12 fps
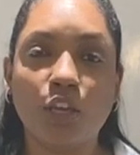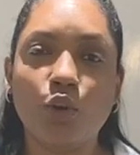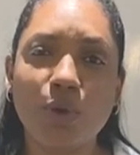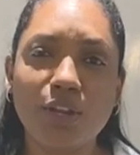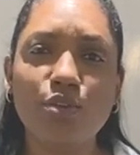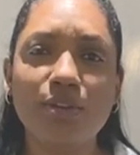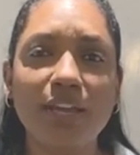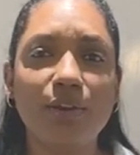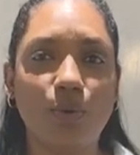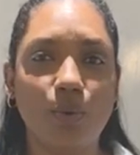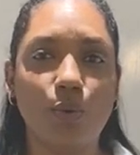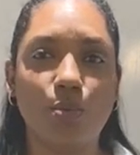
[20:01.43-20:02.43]
When you
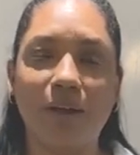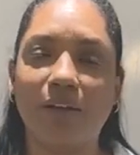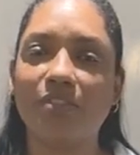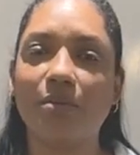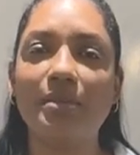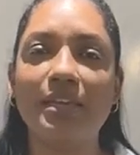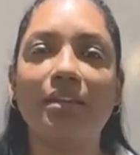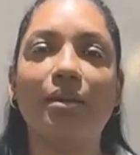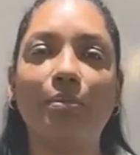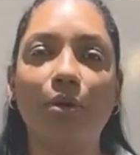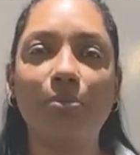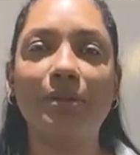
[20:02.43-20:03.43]
get home after being in a
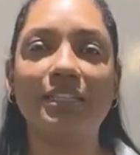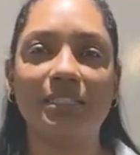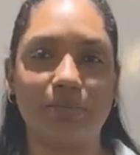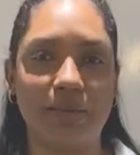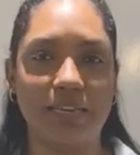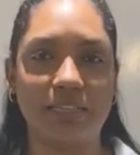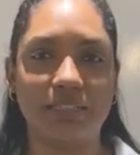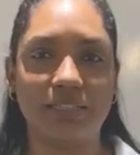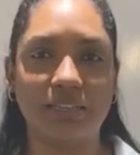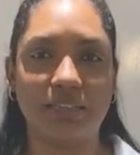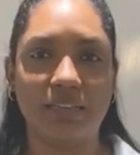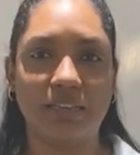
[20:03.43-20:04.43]
public
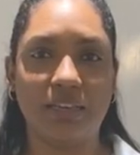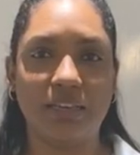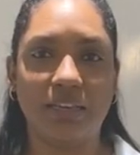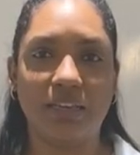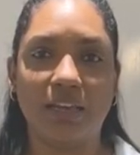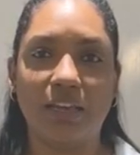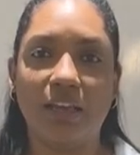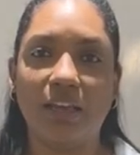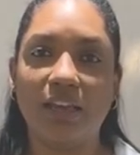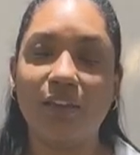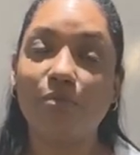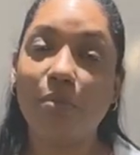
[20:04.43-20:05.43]
space,
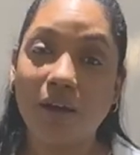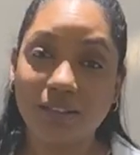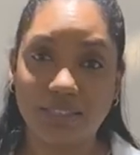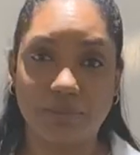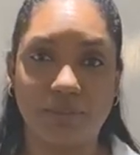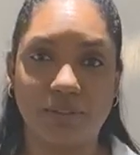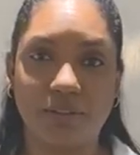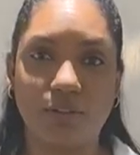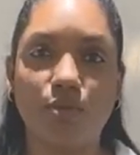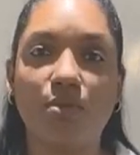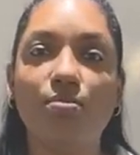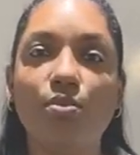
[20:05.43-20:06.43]
if possible,
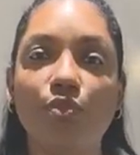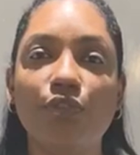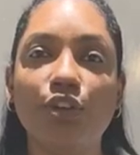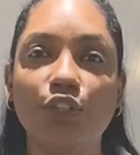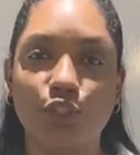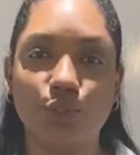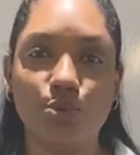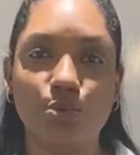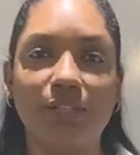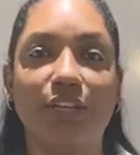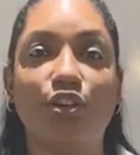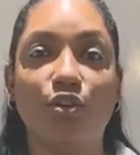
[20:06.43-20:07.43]
remove your
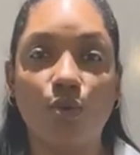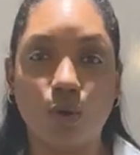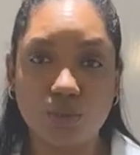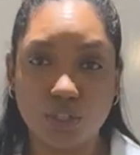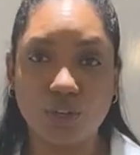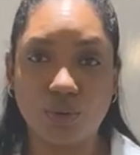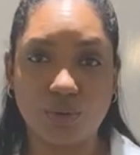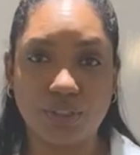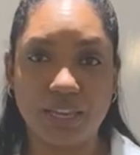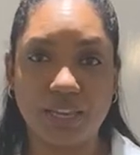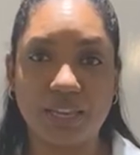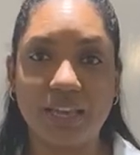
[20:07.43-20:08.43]
shoes and your outer
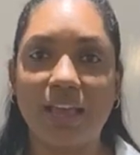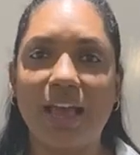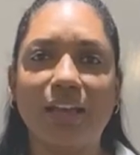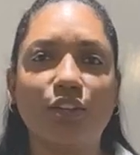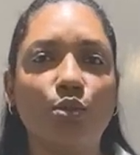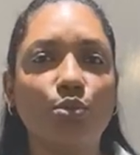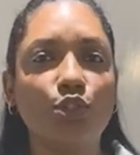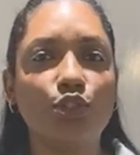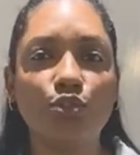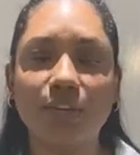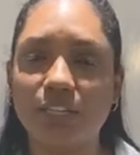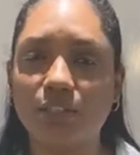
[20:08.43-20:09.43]
clothing and go
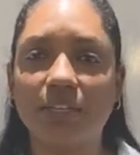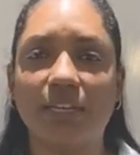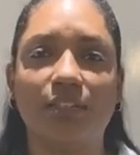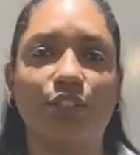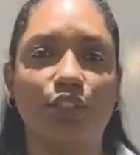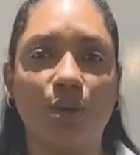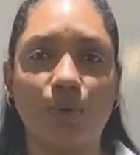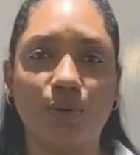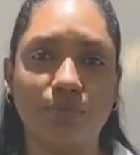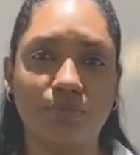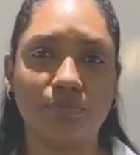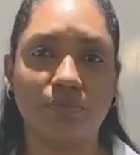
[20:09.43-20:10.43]
straight to get a
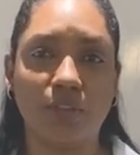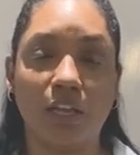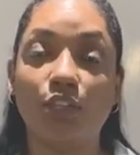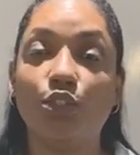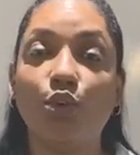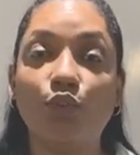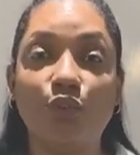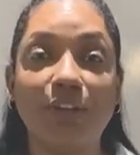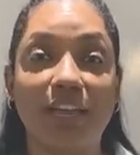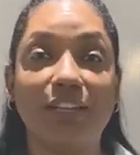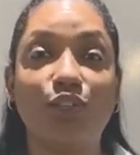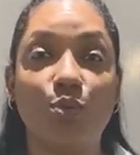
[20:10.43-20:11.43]
shower. Don't
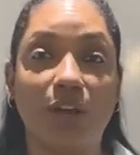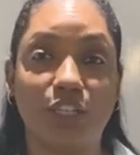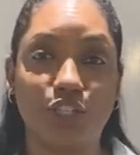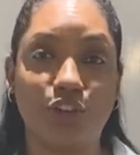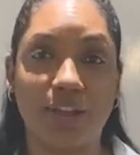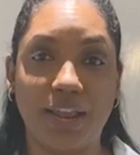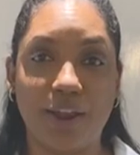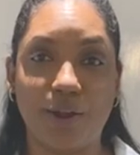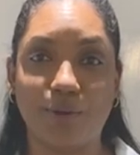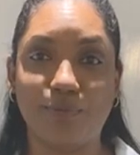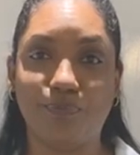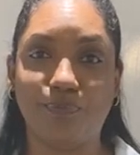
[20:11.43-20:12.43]
forget to wash your
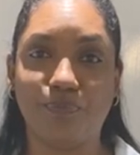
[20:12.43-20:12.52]
hair.